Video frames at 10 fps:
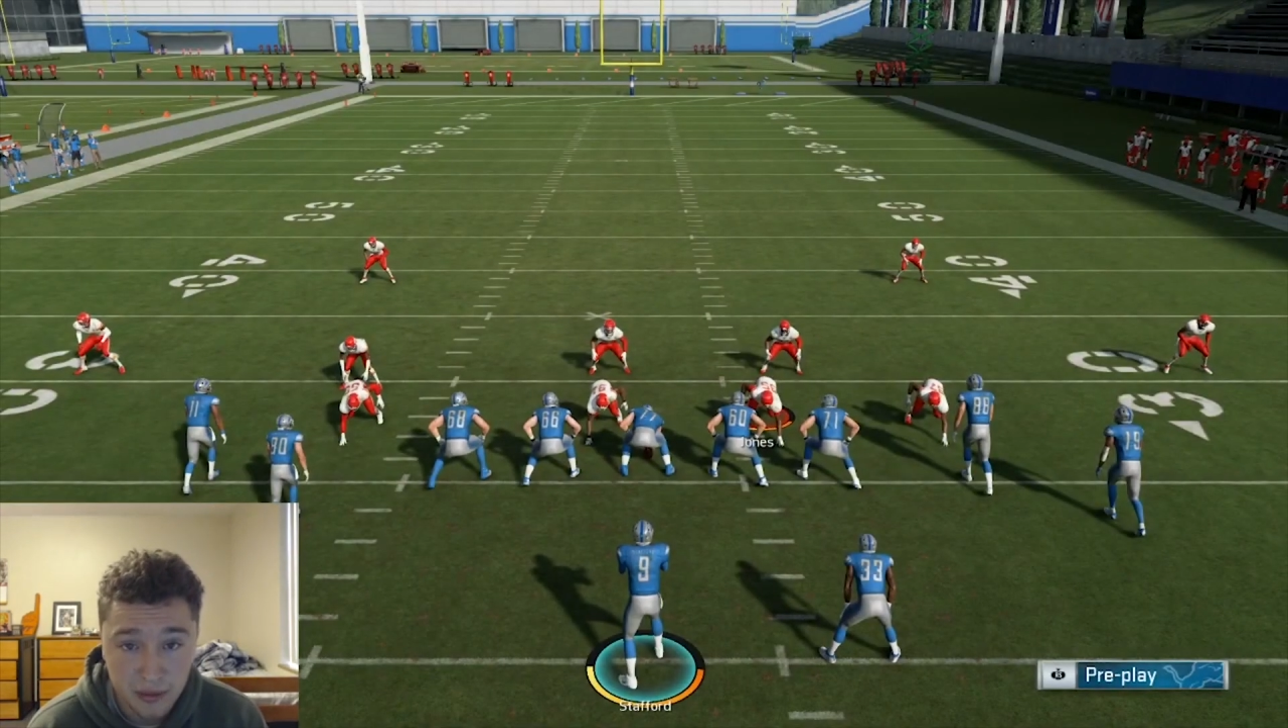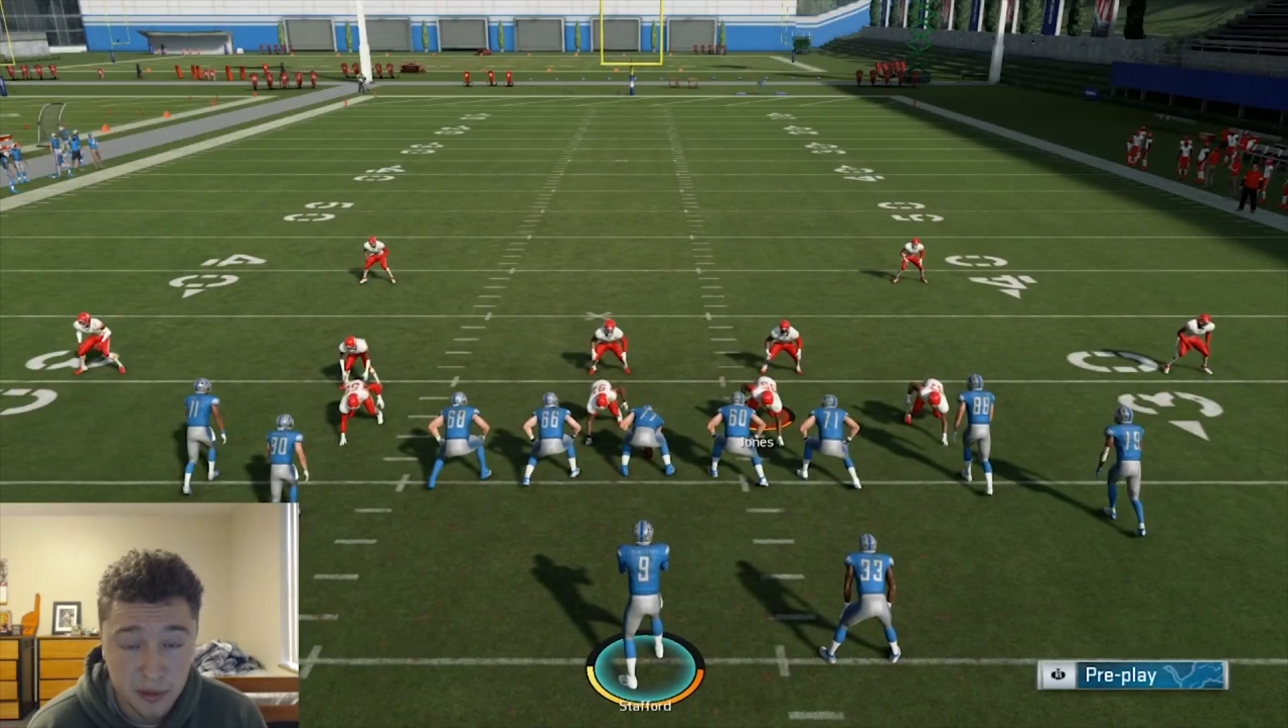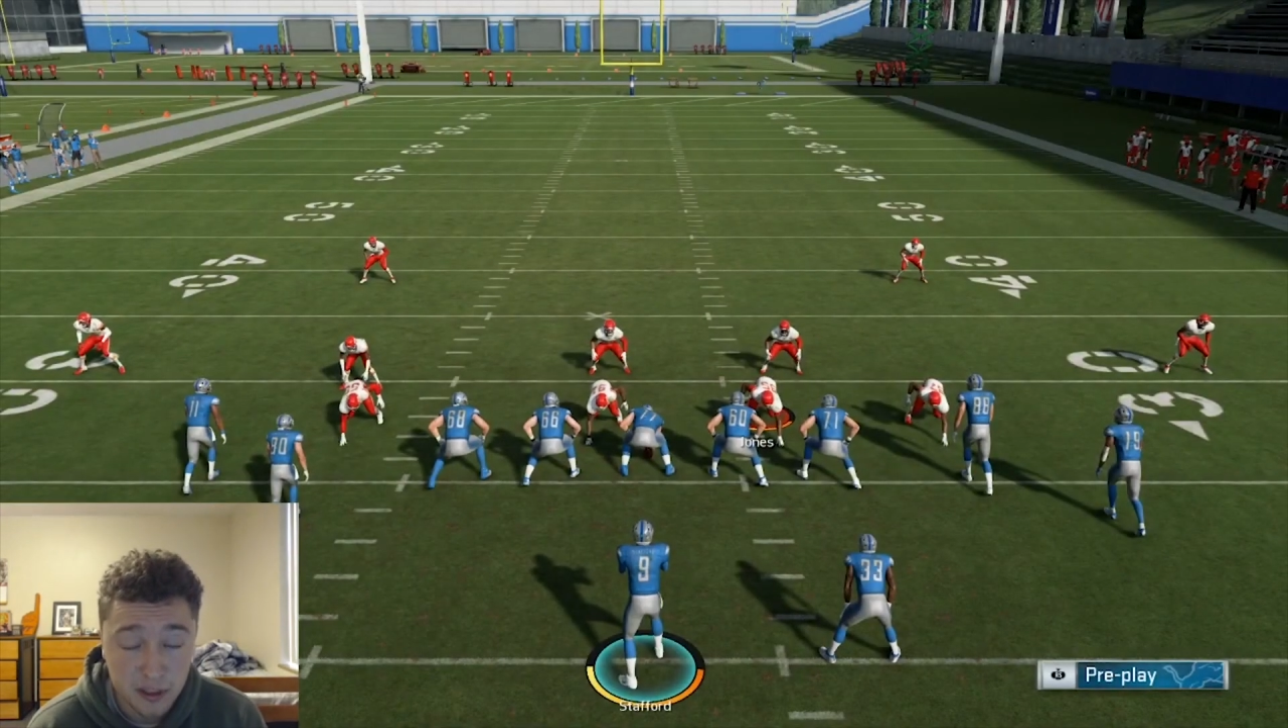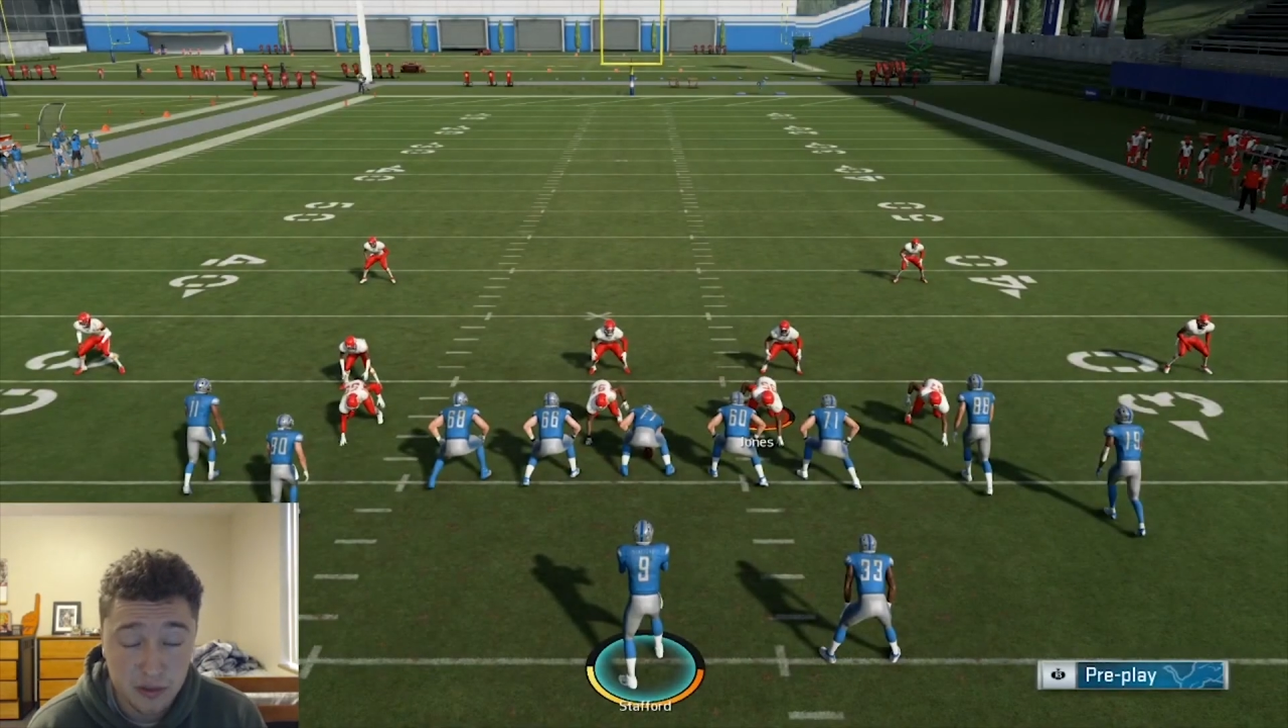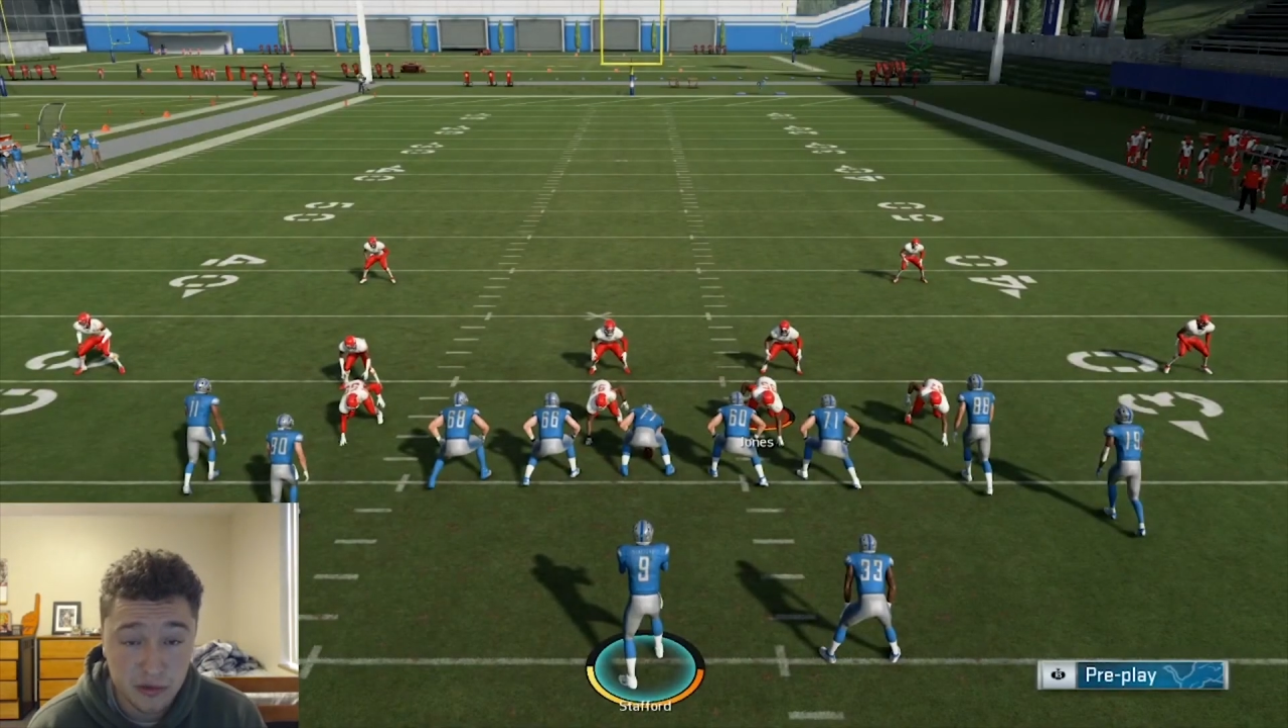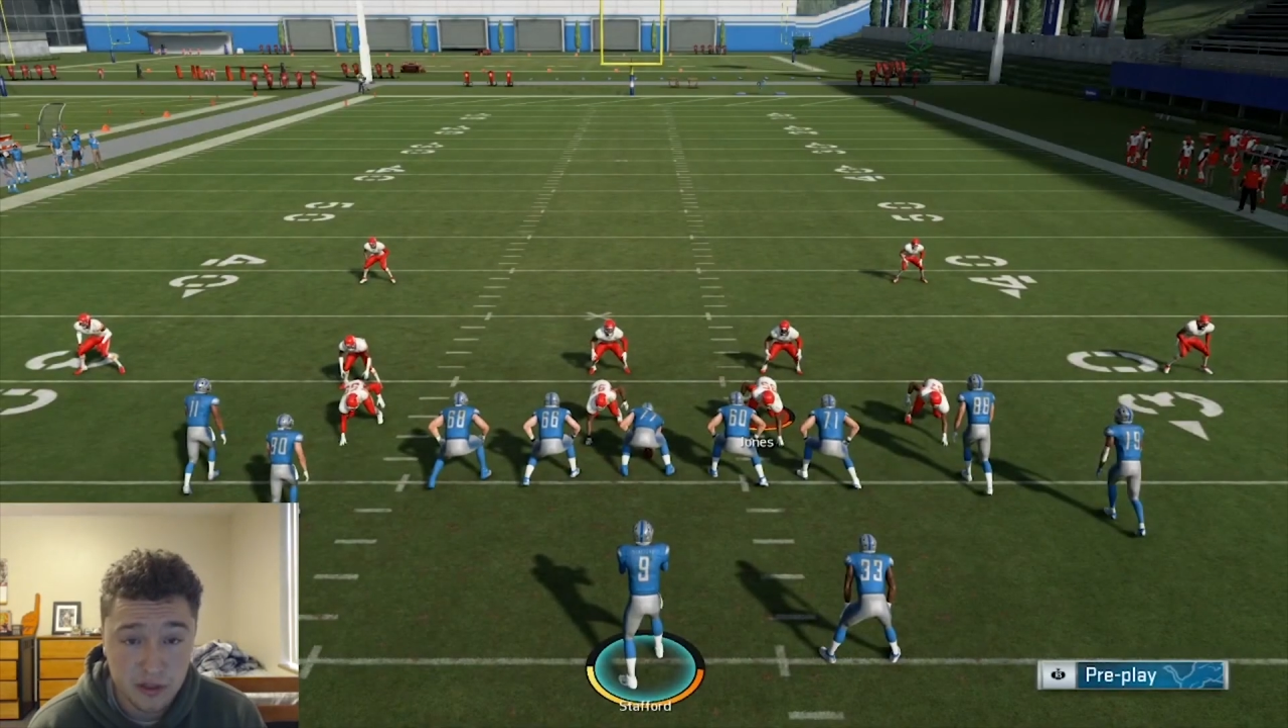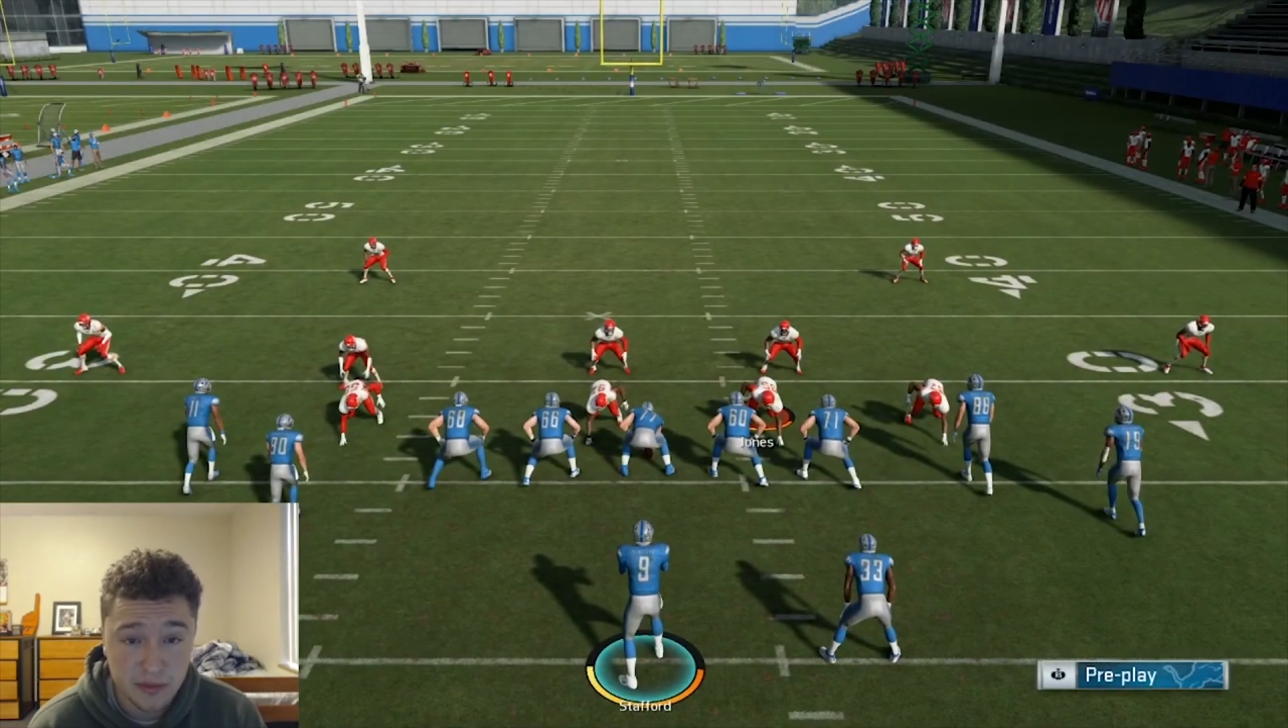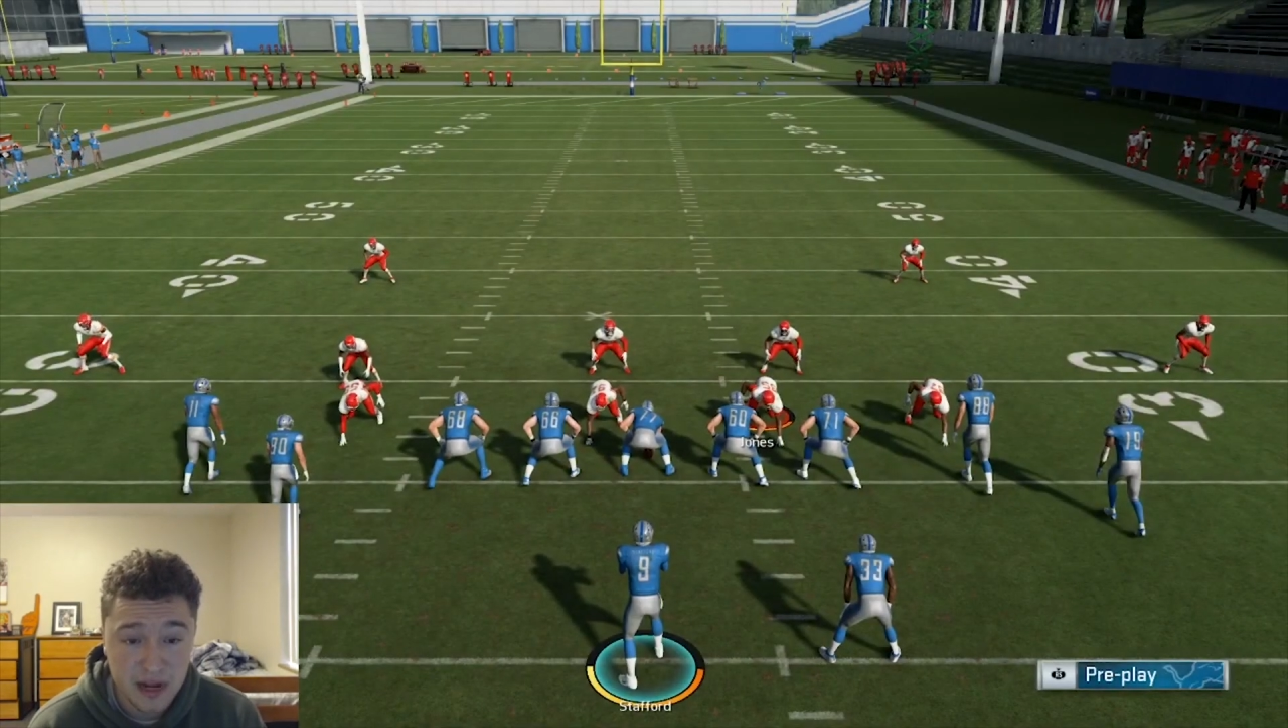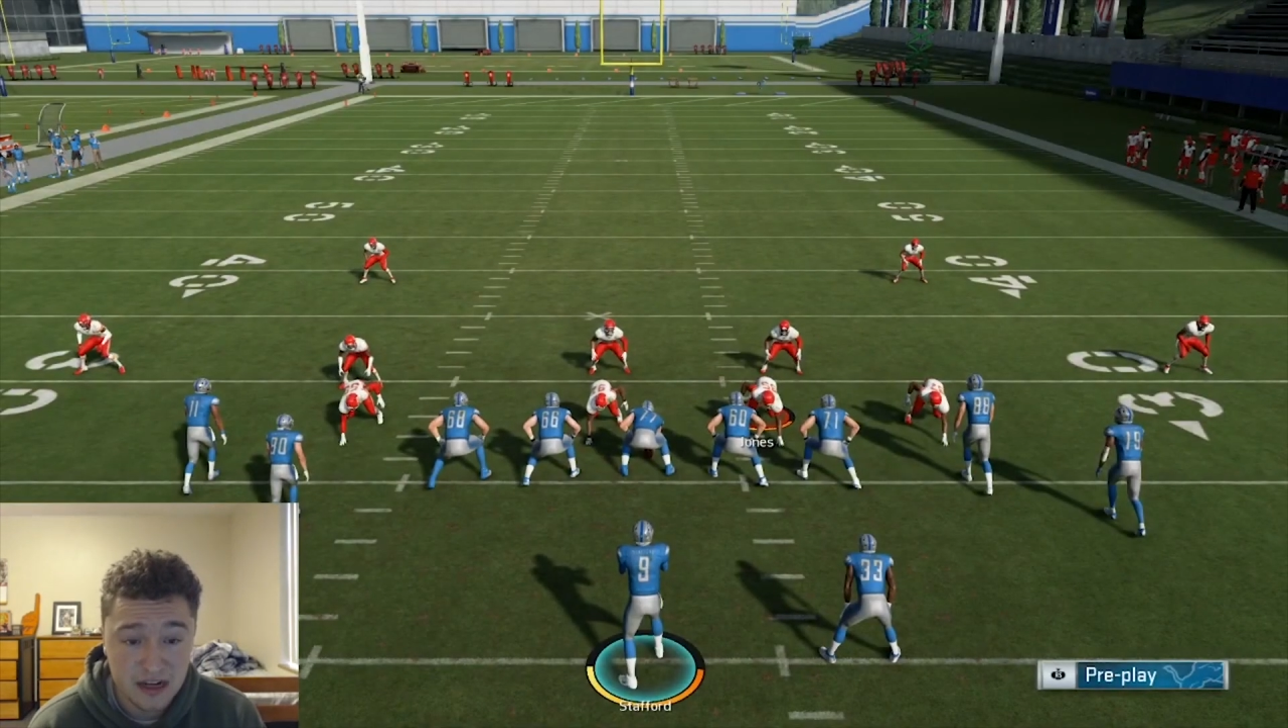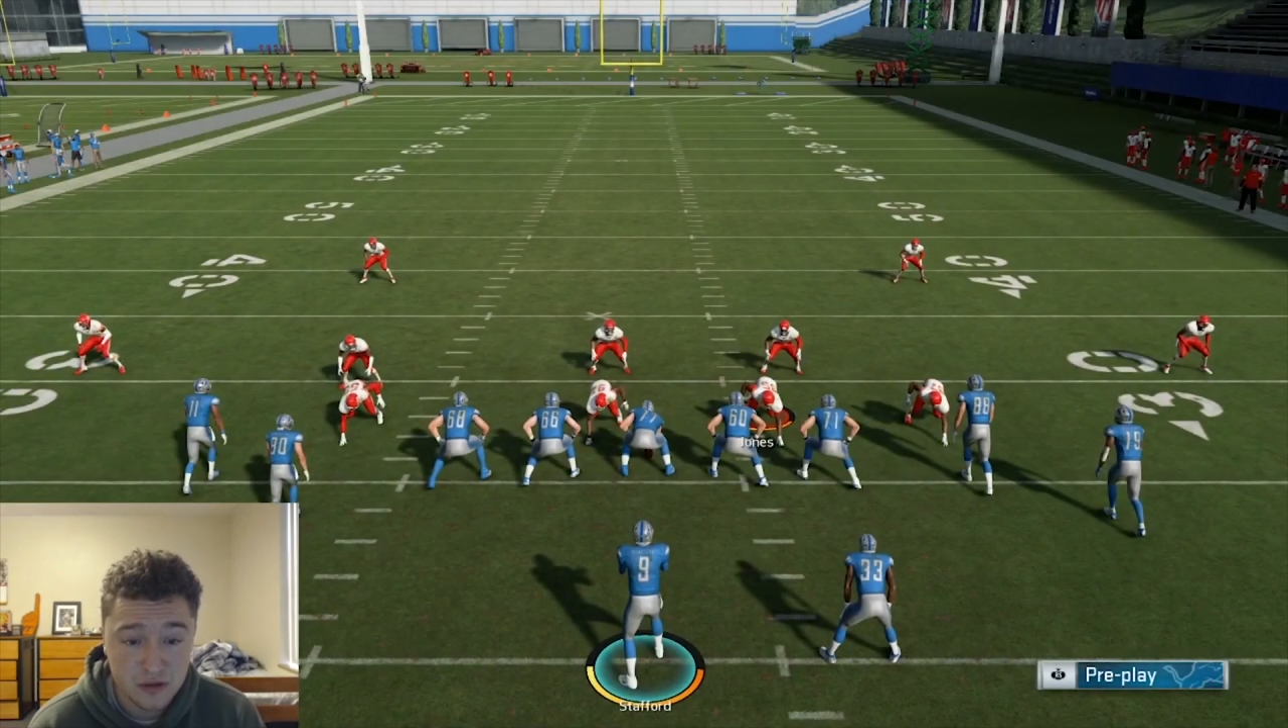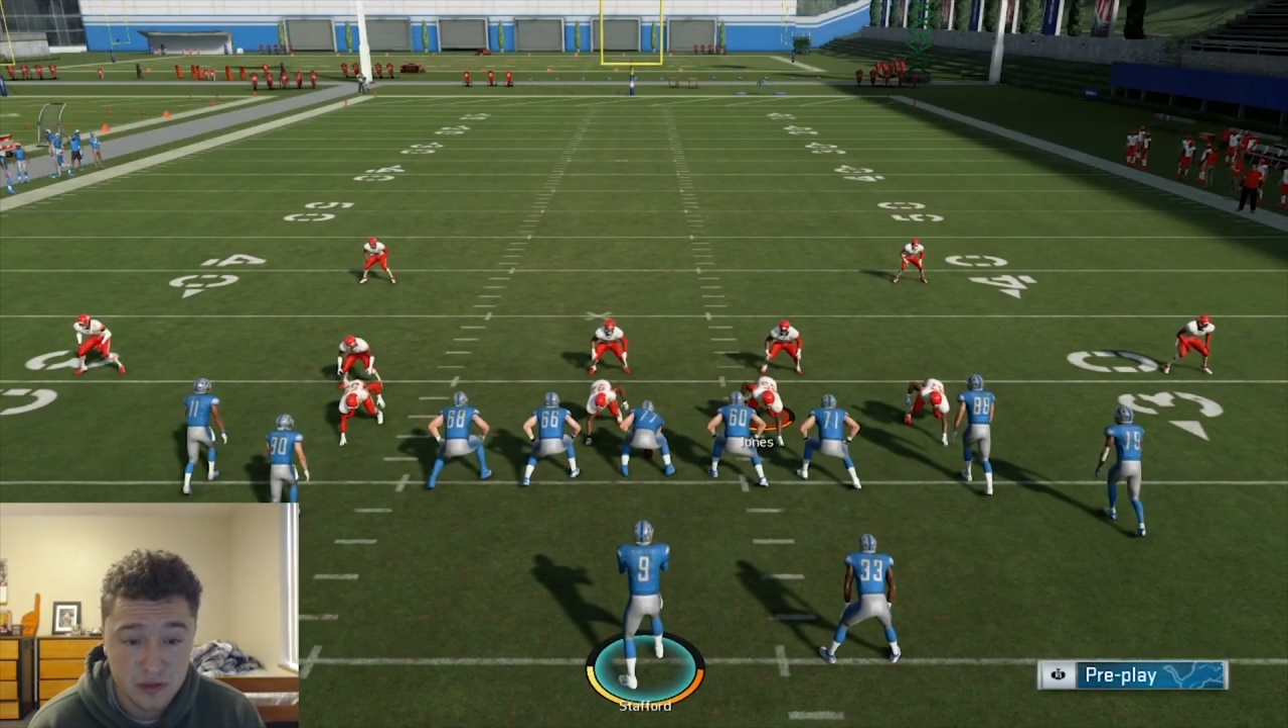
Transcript: the principles of match,